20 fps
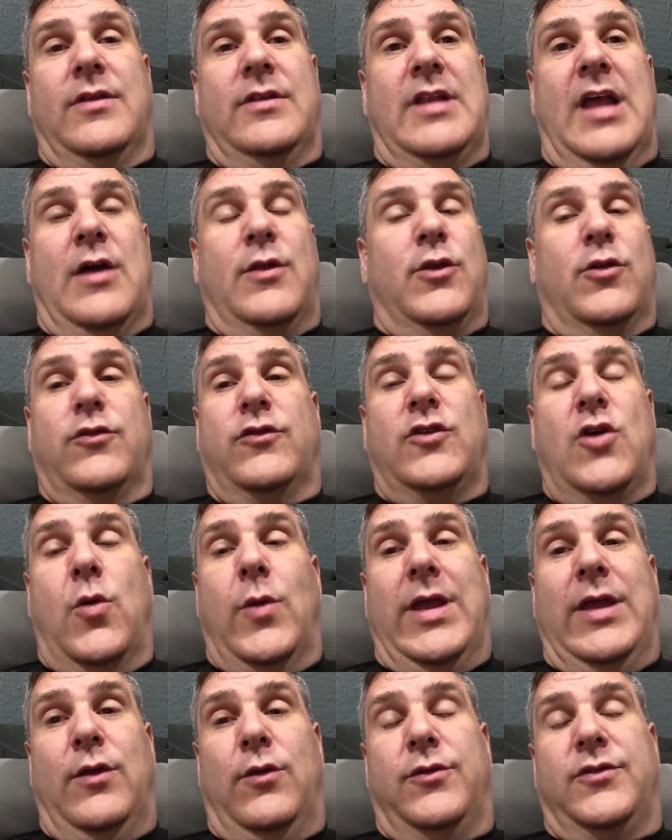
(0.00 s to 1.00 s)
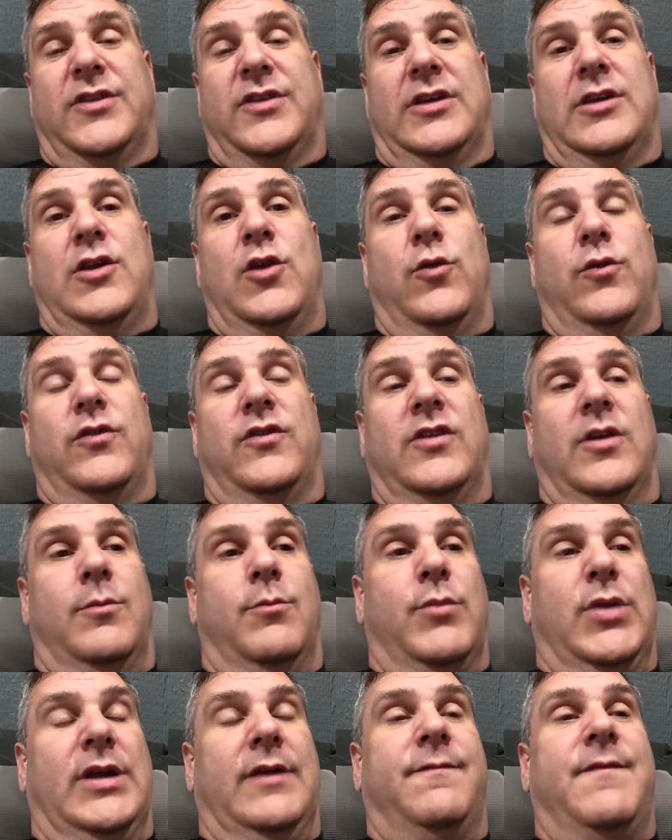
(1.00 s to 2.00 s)
now there's no hills in
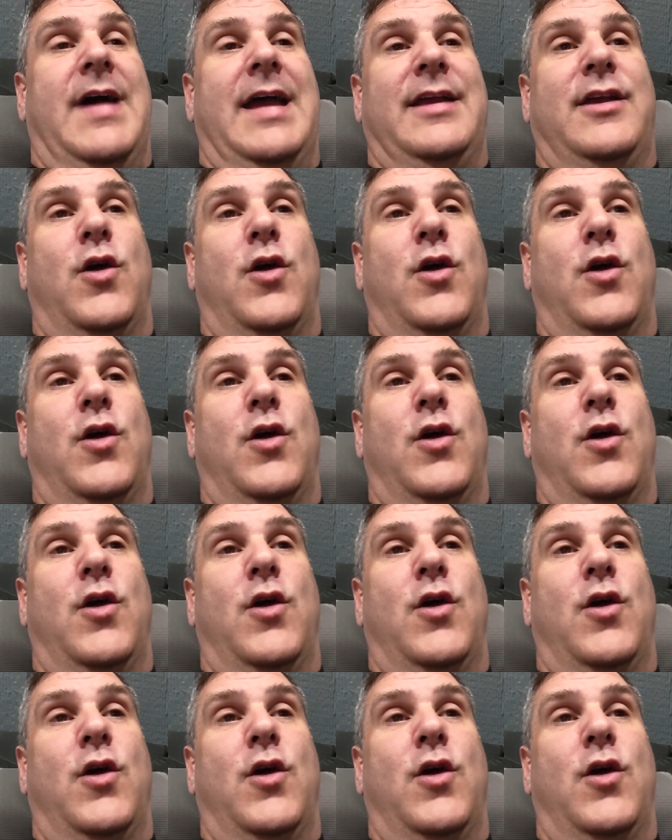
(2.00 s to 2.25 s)
Houston, but if I